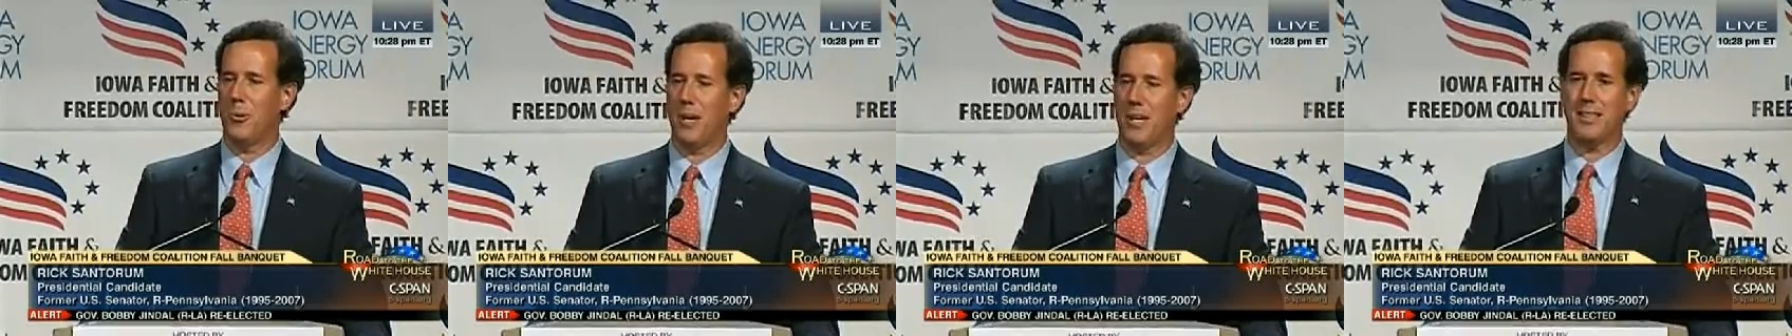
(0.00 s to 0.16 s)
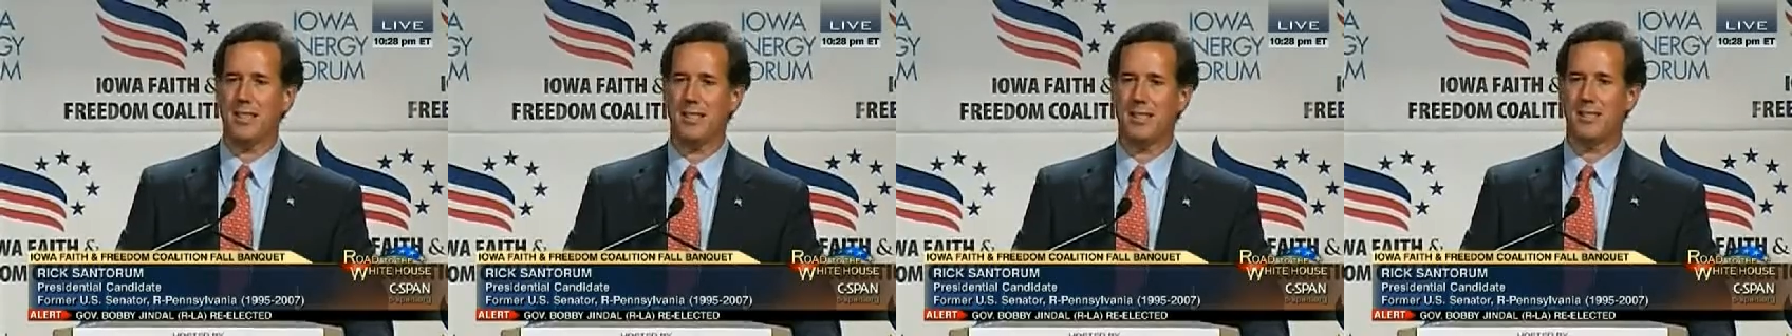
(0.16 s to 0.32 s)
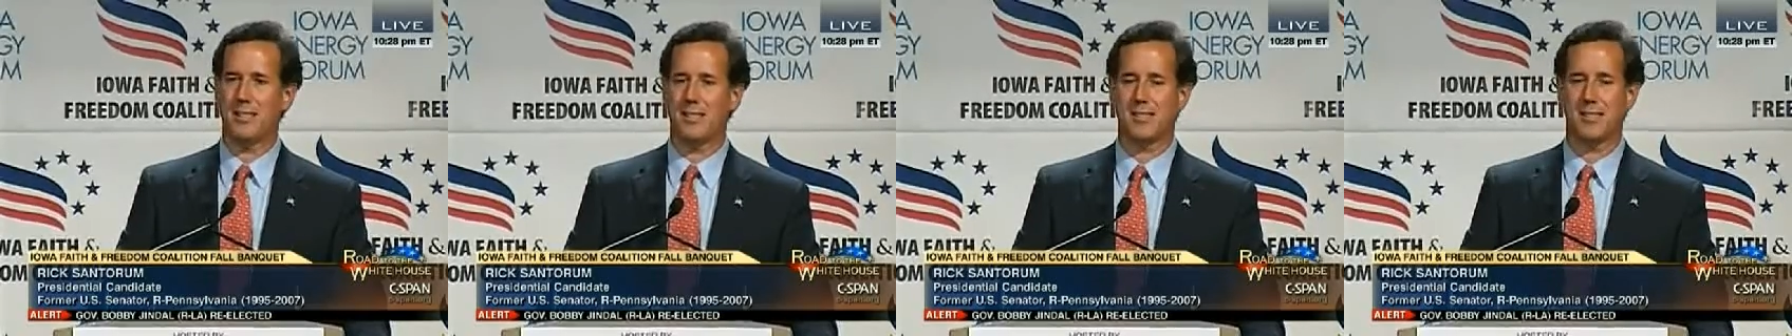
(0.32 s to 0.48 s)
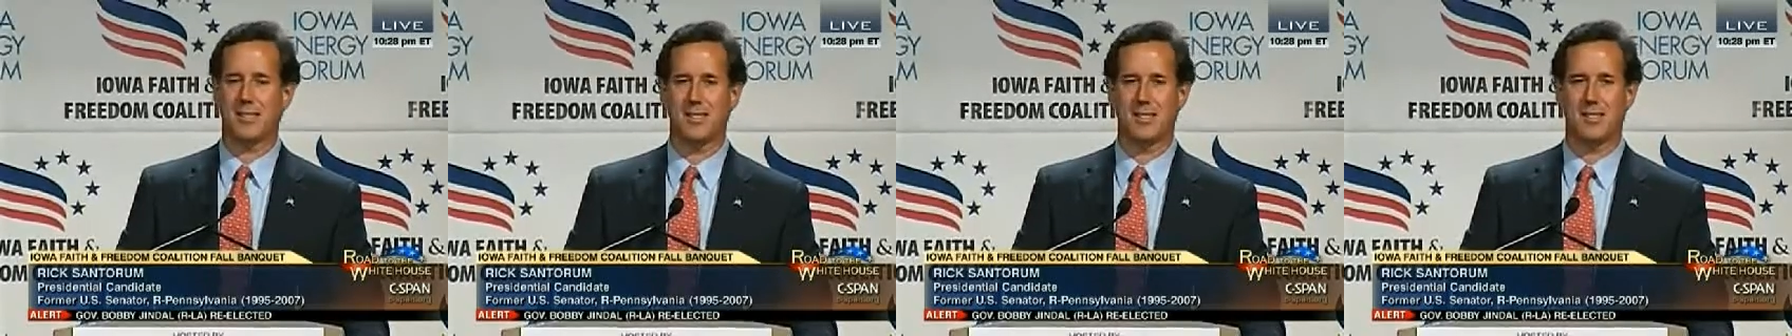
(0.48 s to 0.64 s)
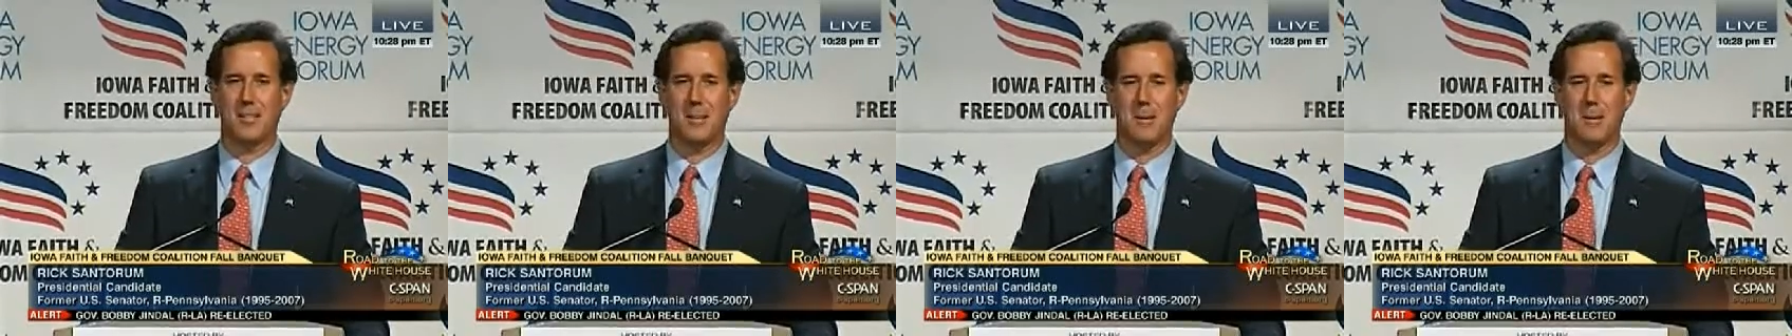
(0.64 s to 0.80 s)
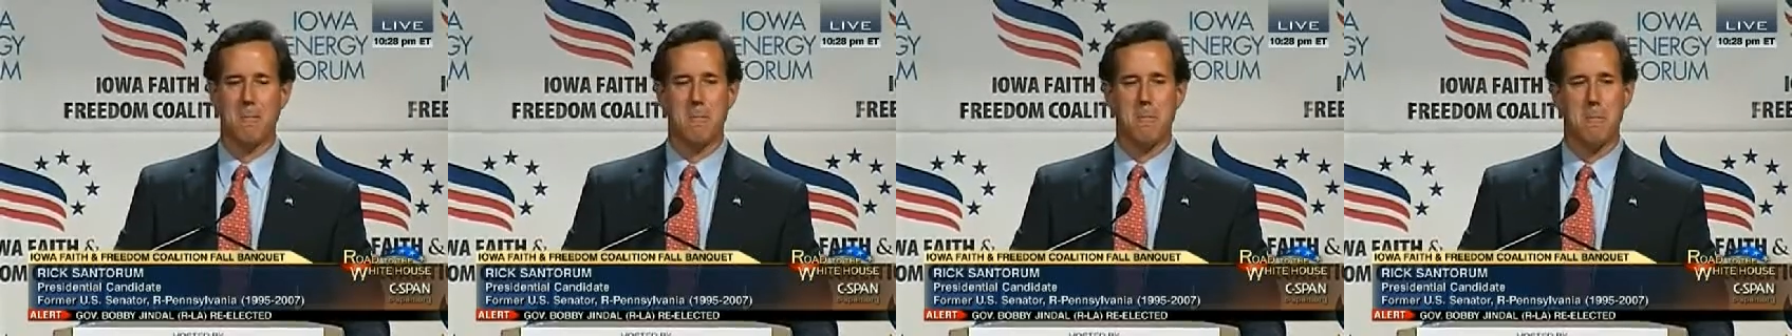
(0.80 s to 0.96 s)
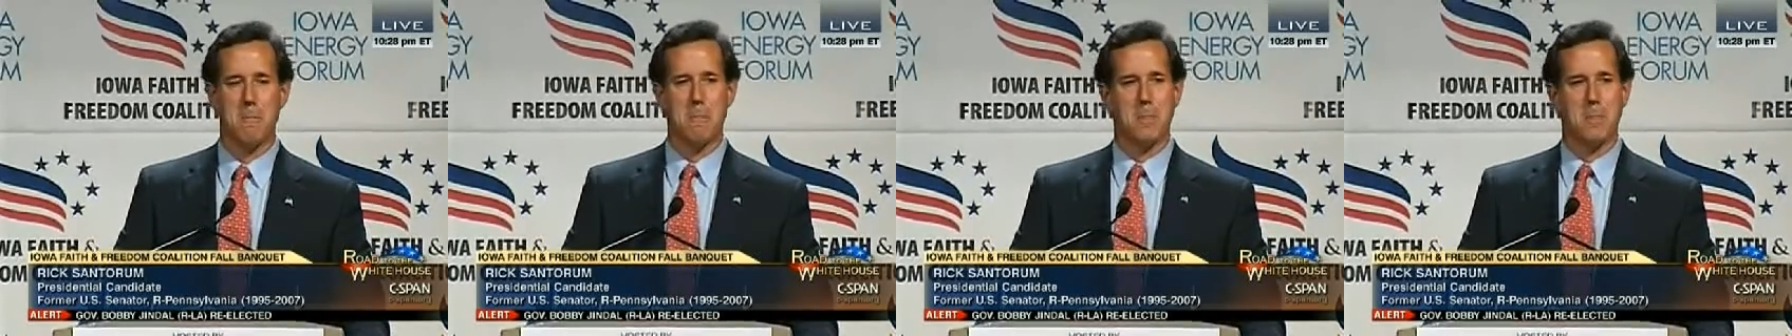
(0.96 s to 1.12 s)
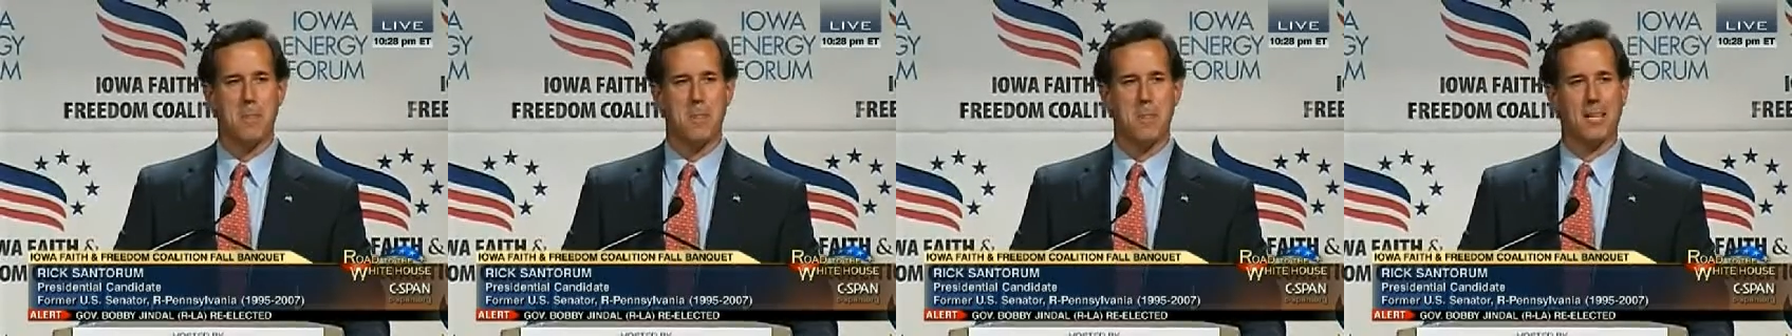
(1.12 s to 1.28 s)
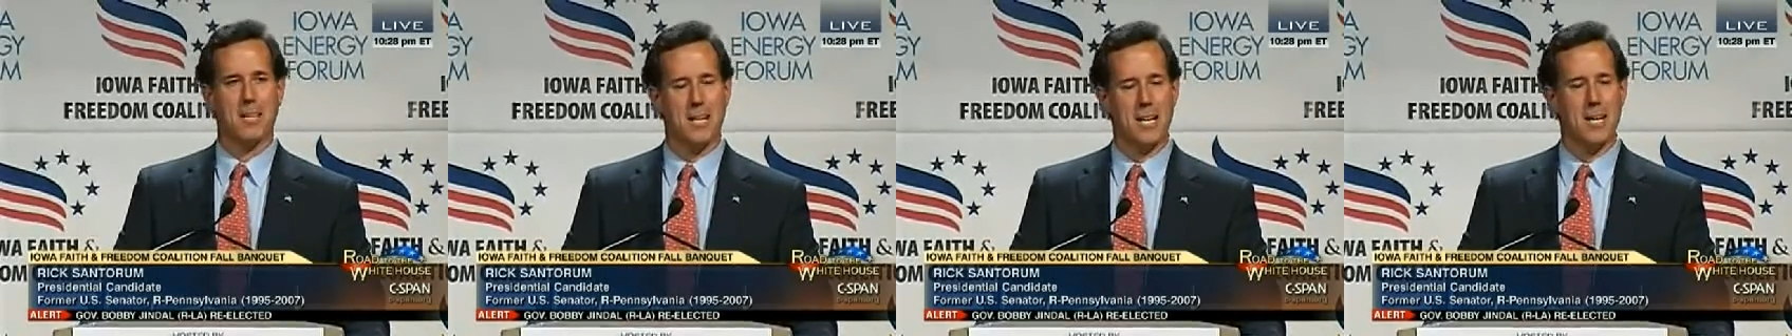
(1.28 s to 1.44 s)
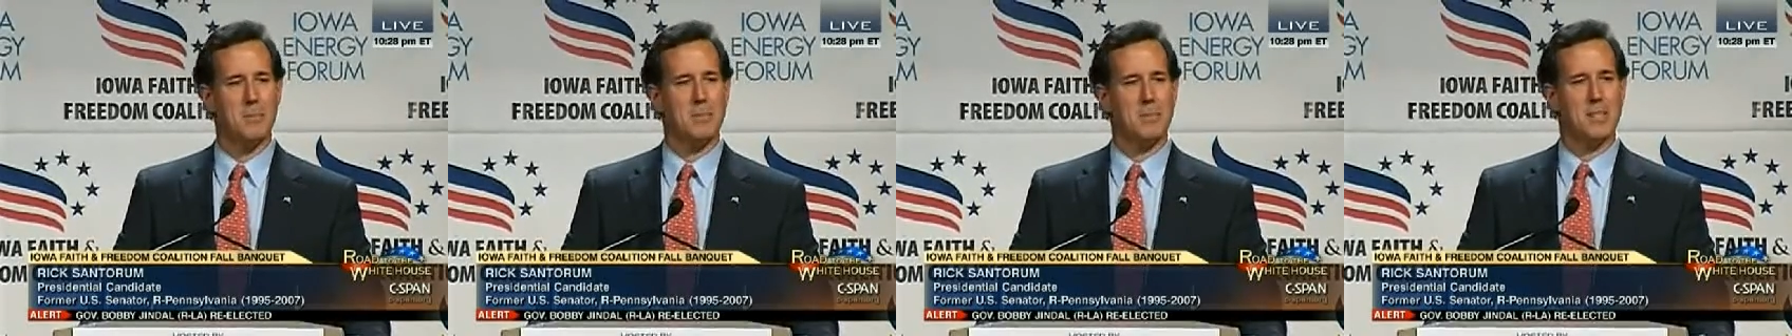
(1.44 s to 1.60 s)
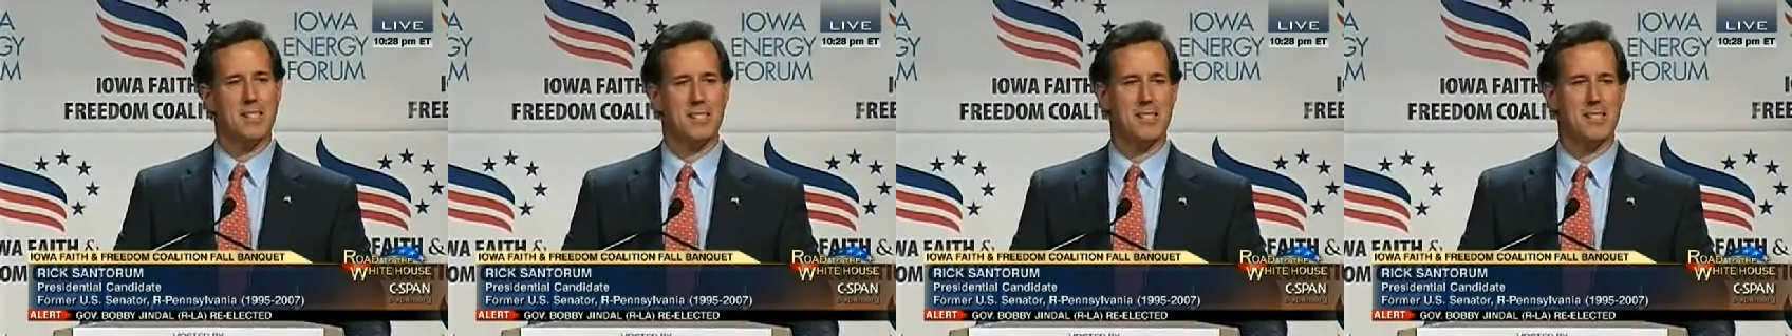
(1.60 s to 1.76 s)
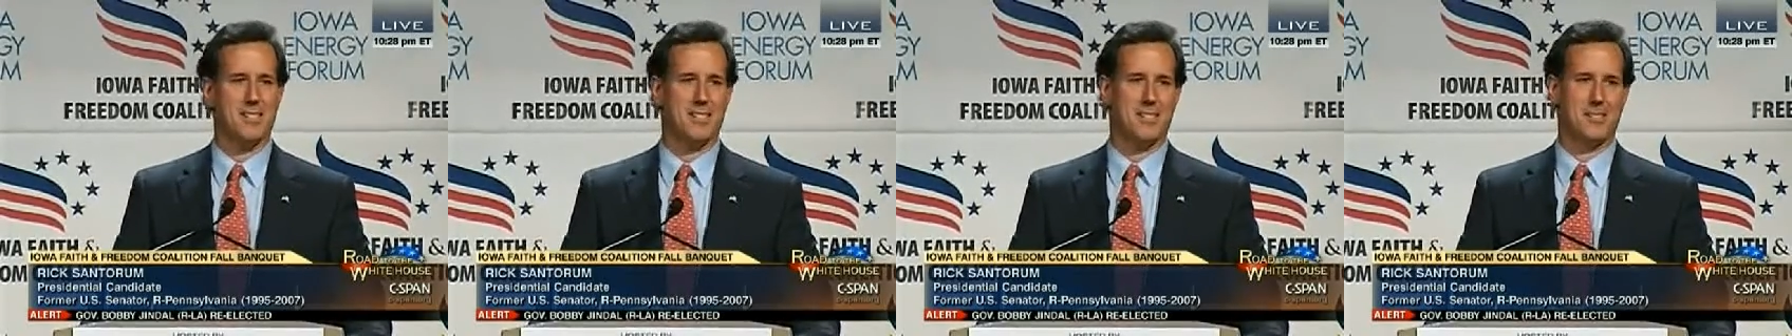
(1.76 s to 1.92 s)
who has
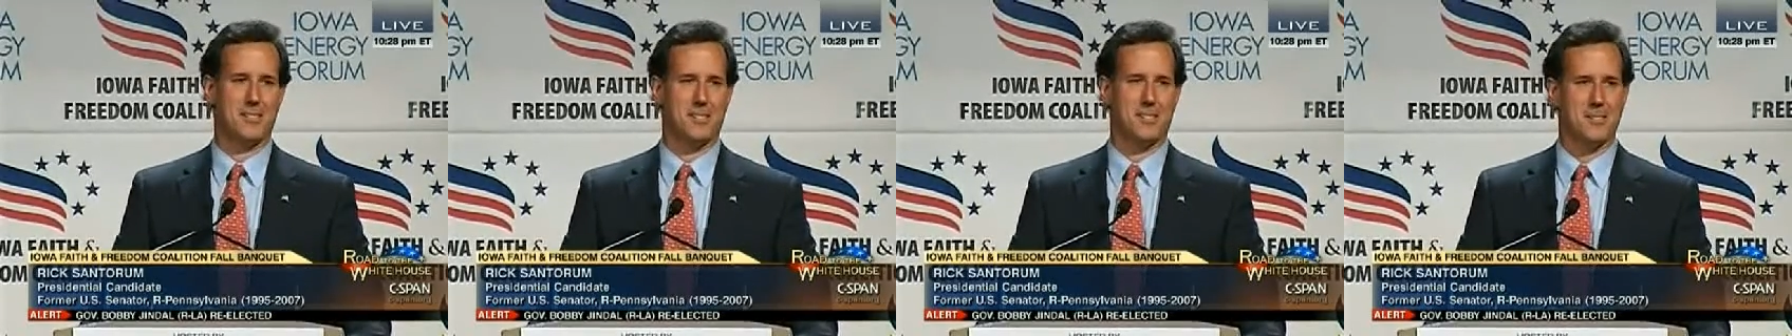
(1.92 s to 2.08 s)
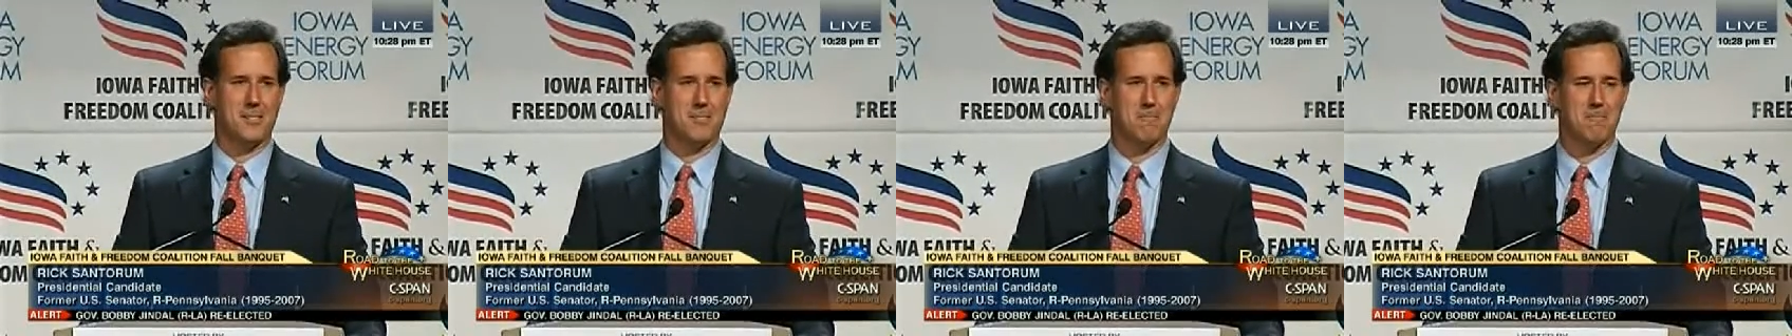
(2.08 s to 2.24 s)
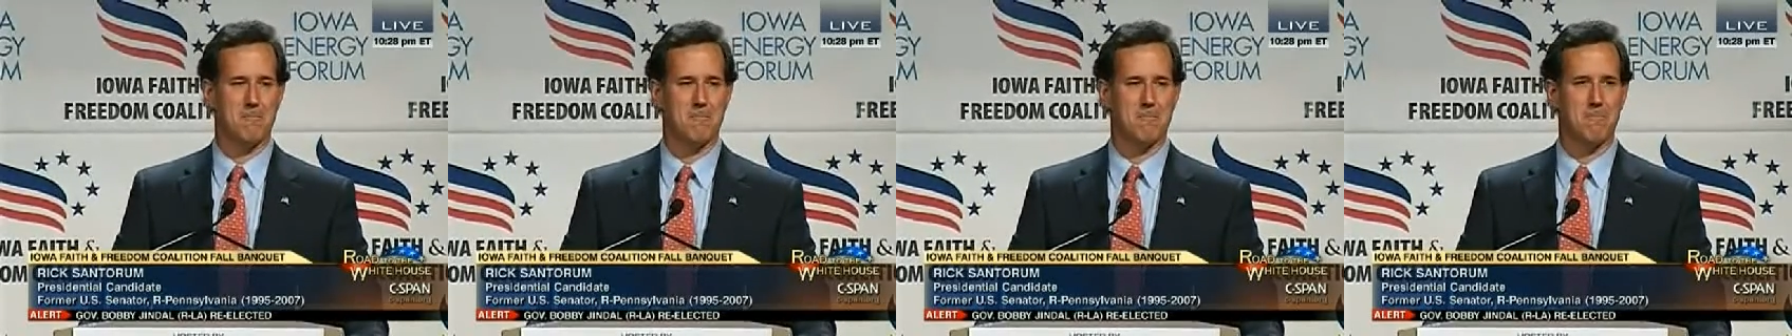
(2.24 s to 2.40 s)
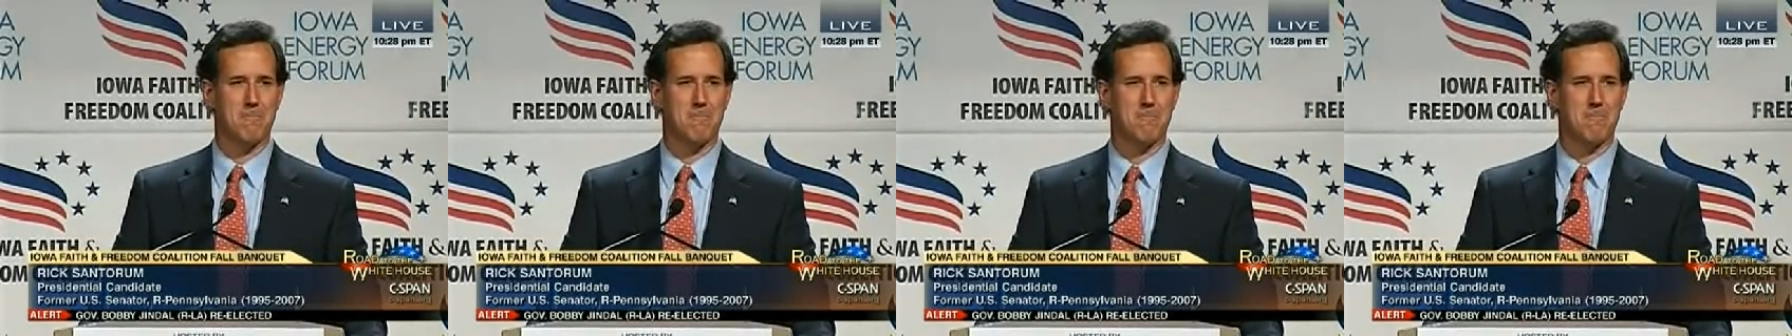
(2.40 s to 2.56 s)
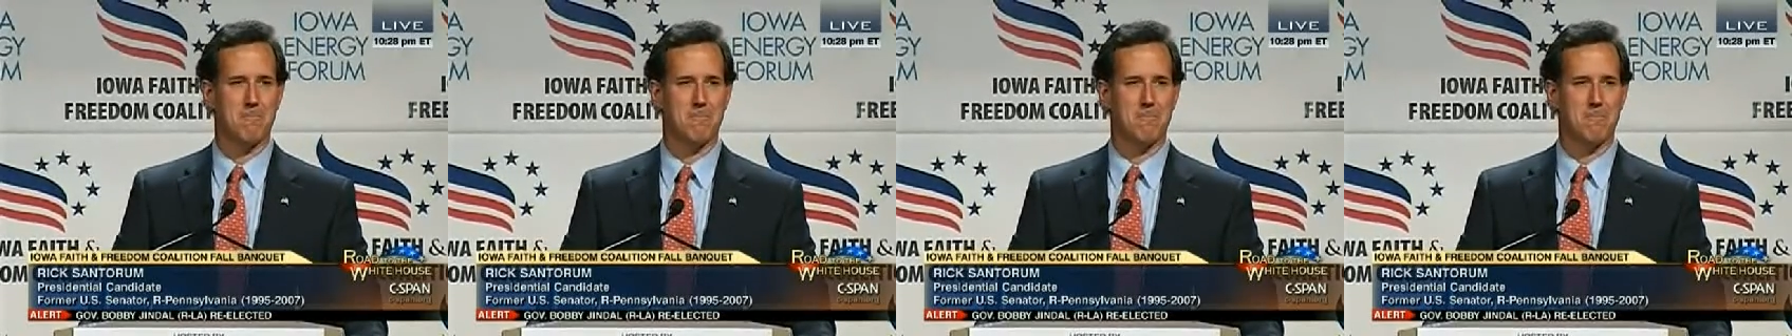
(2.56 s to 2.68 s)
common sense.